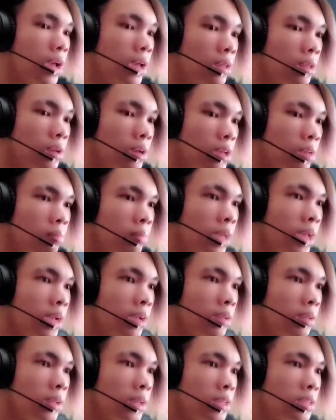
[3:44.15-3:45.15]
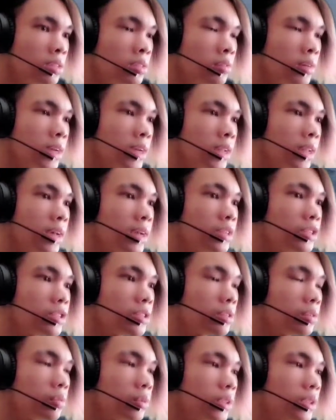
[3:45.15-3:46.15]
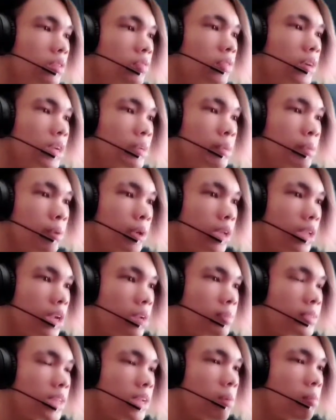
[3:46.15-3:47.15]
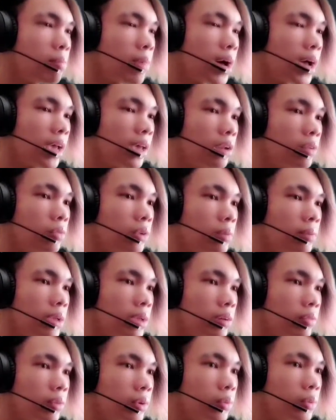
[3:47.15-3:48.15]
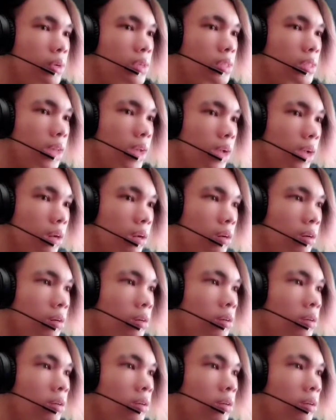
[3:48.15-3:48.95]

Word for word: And looking back, I was right at you. What the fuck am I picking up? Is that a mine? What am I? What was that?